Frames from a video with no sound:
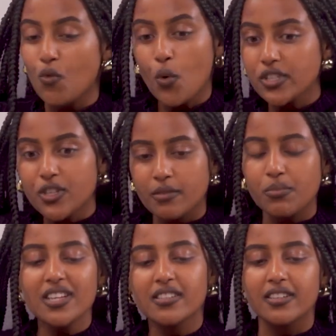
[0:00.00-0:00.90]
of course, you're the
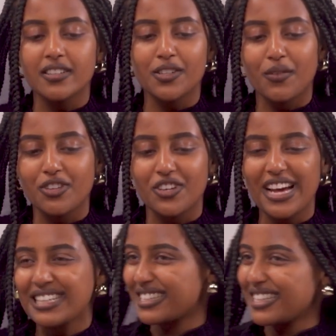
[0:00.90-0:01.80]
president of the
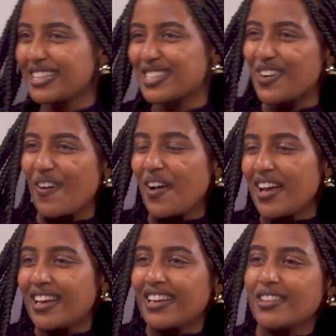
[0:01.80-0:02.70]
United States, so
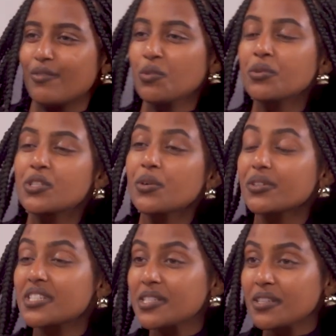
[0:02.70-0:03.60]
the floor is
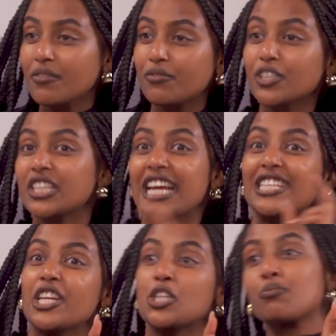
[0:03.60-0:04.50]
yours.
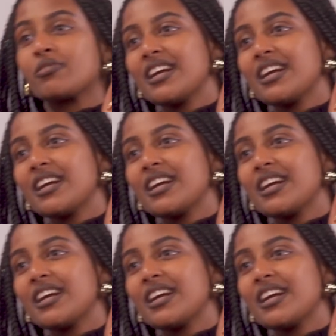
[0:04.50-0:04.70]
Fertilization